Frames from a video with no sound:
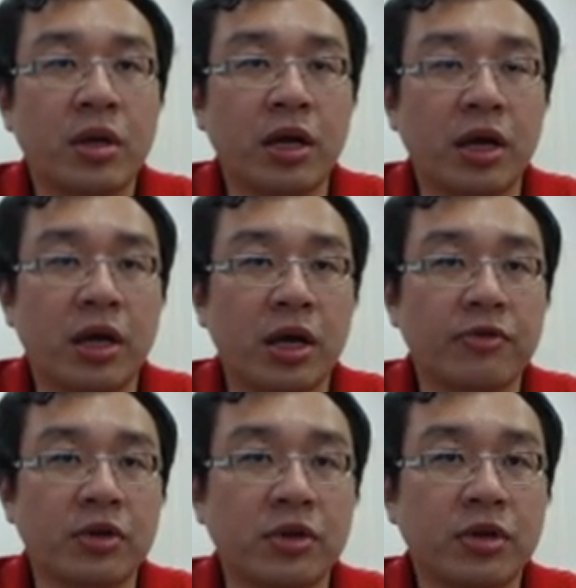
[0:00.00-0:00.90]
and
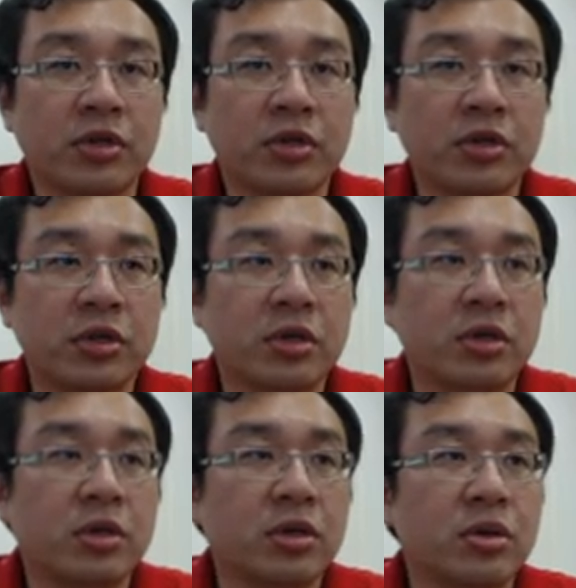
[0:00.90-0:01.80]
after this,
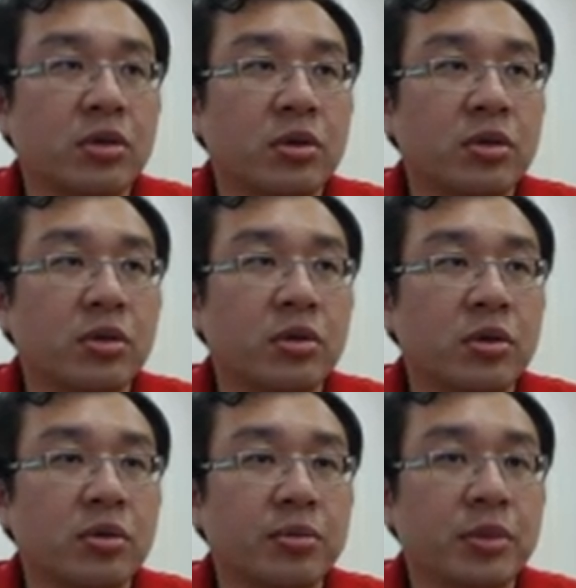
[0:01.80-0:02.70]
rook
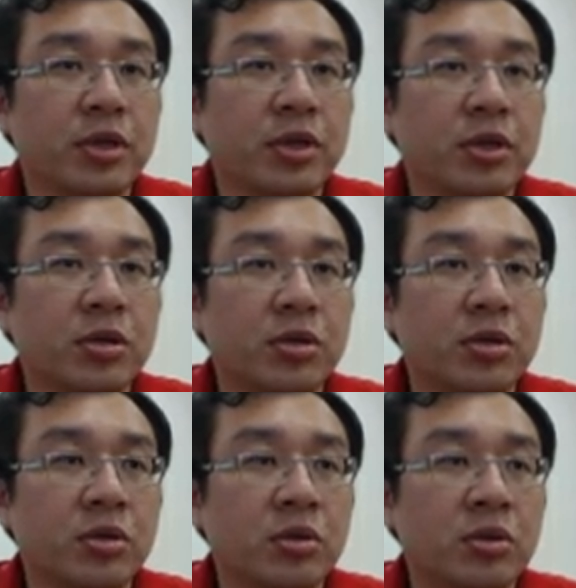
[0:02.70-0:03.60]
b4
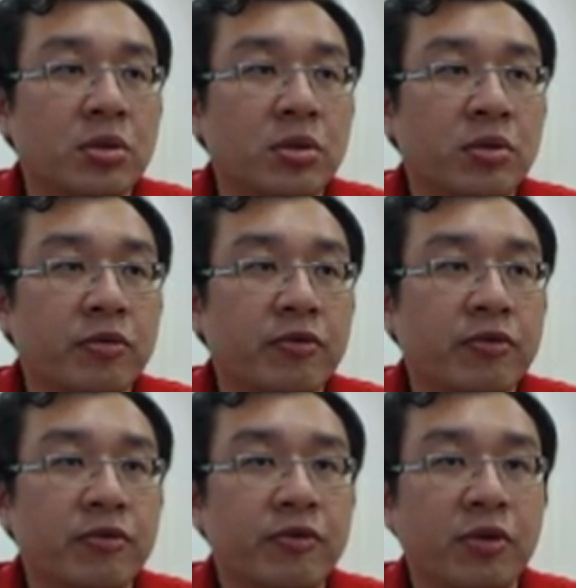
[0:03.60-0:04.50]

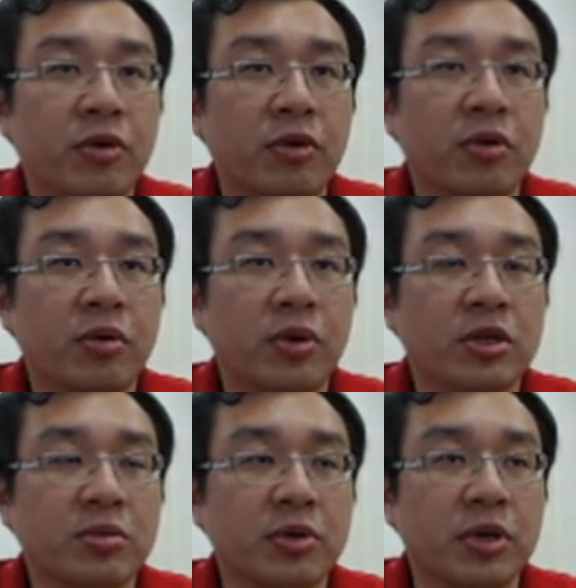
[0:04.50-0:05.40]
was
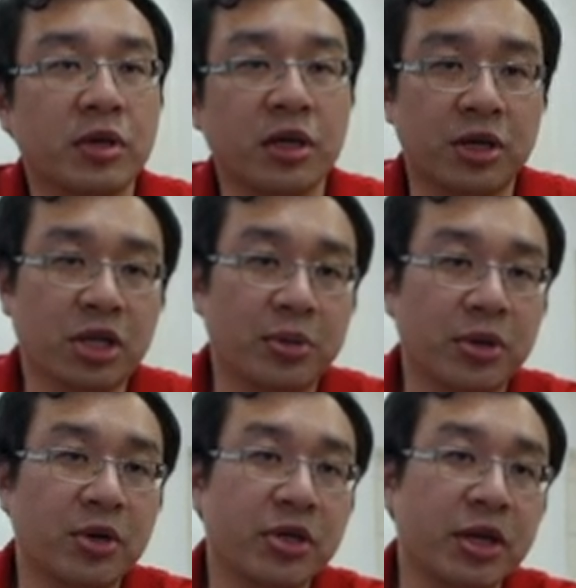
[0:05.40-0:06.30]
played and keep
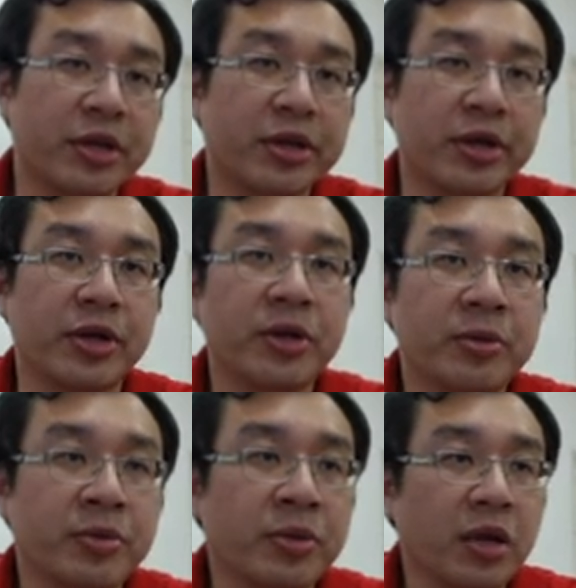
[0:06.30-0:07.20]
on the attack,
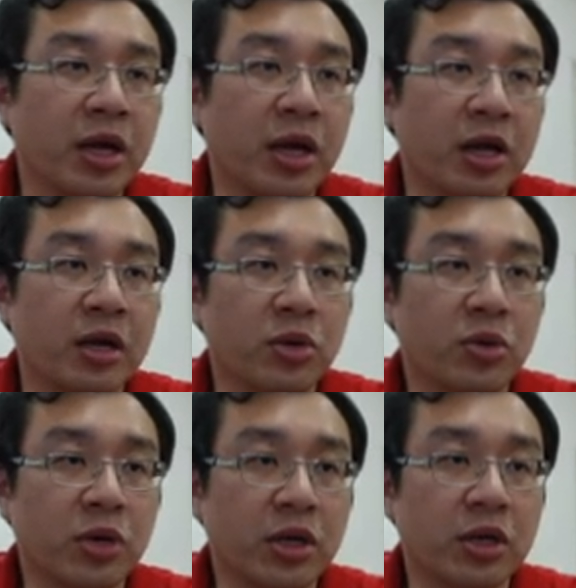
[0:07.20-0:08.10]
and the
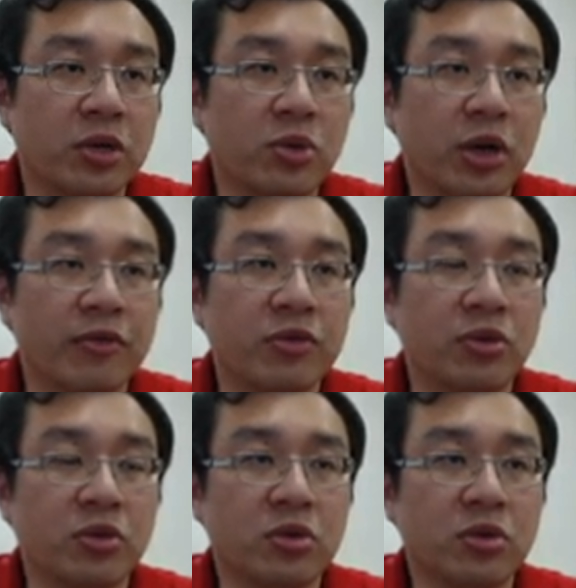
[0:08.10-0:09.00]
queen to f2
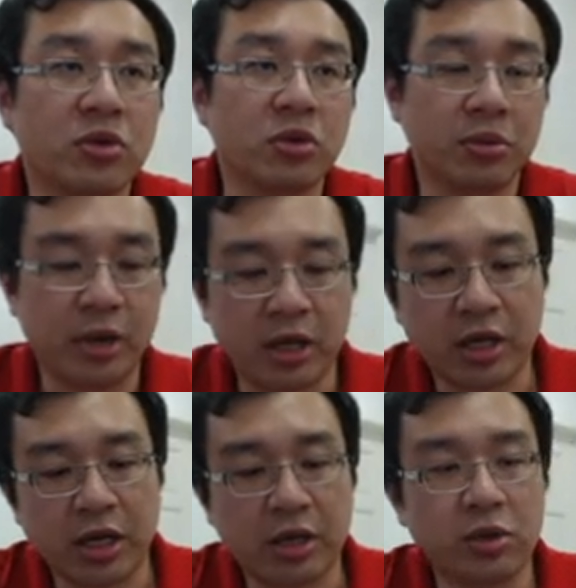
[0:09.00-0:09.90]
to
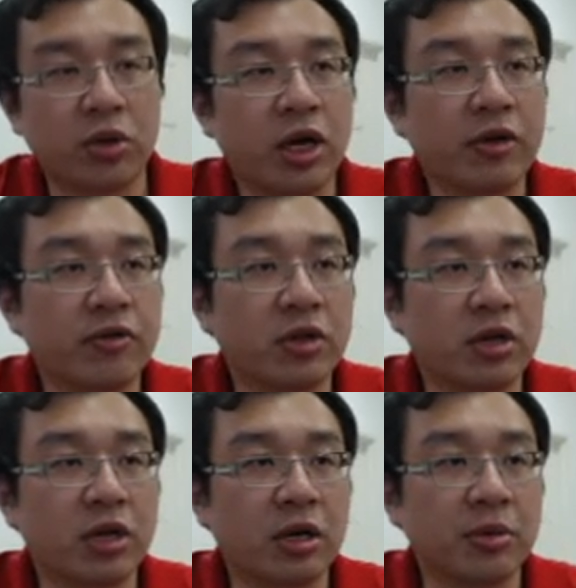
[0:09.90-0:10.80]
maintain to have the
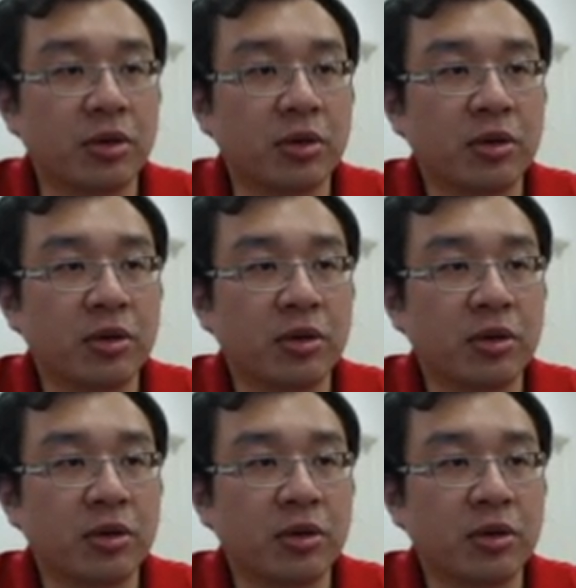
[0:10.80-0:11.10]
double